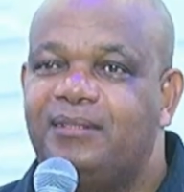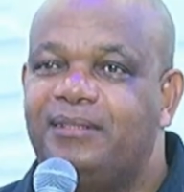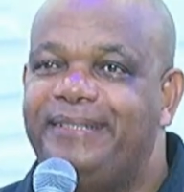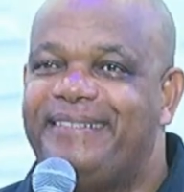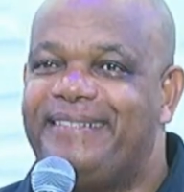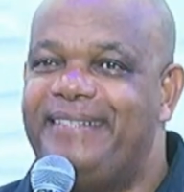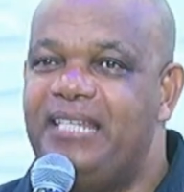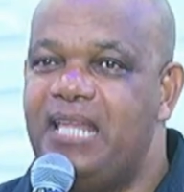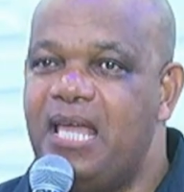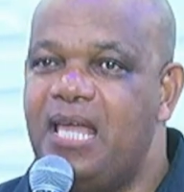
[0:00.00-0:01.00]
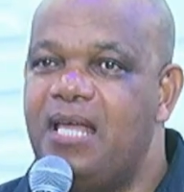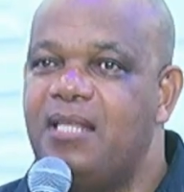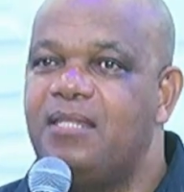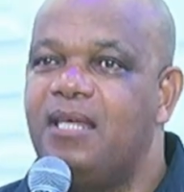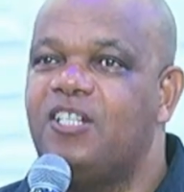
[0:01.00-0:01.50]
snare
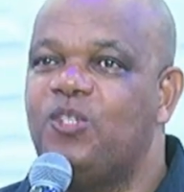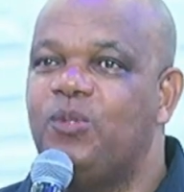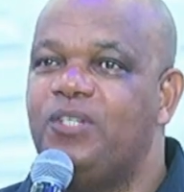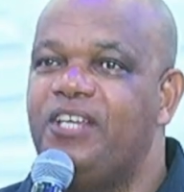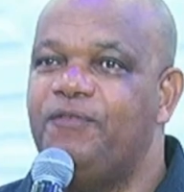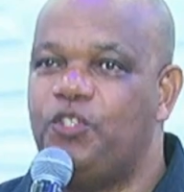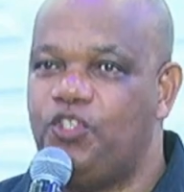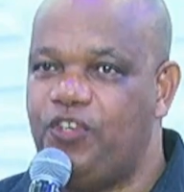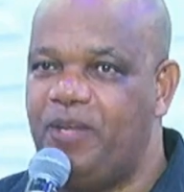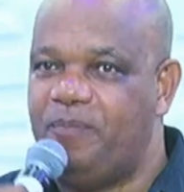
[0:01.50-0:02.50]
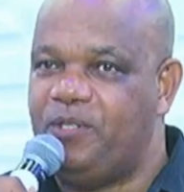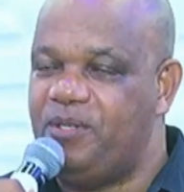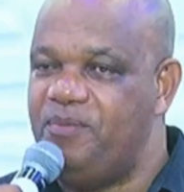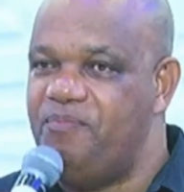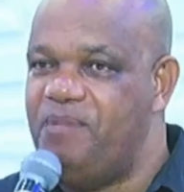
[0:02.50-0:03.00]
that would have trapped
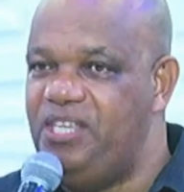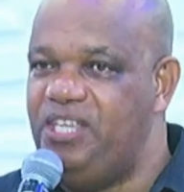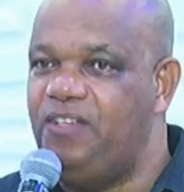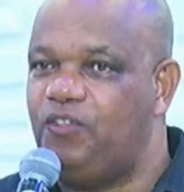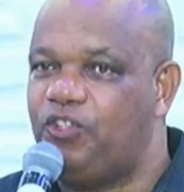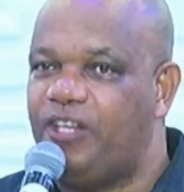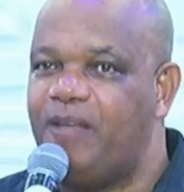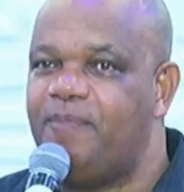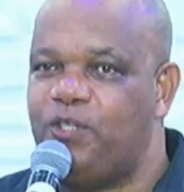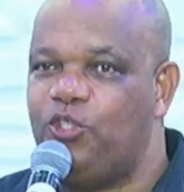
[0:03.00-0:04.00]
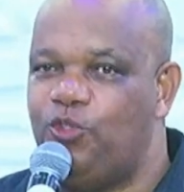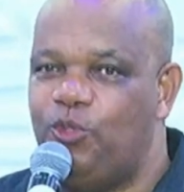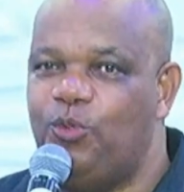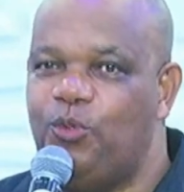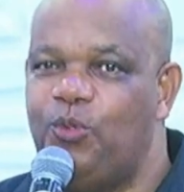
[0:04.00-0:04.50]
me, trapped
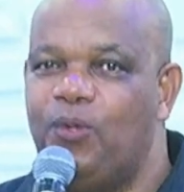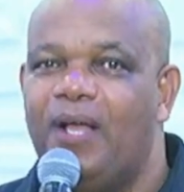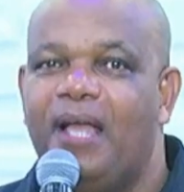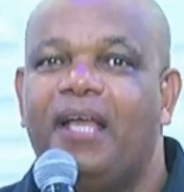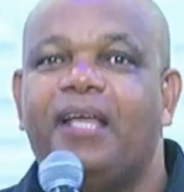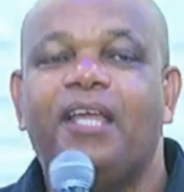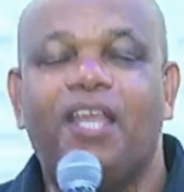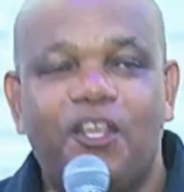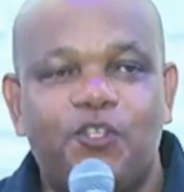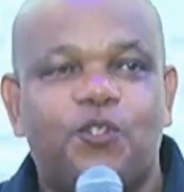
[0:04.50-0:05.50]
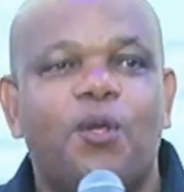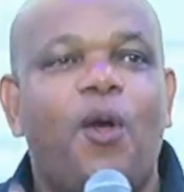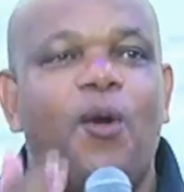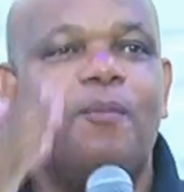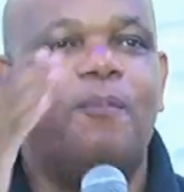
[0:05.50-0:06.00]
you, is
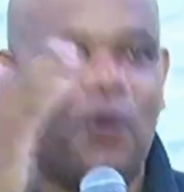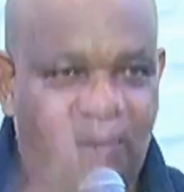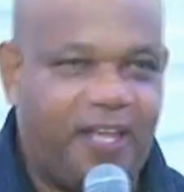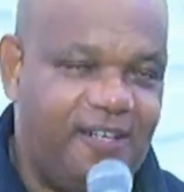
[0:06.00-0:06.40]
broken.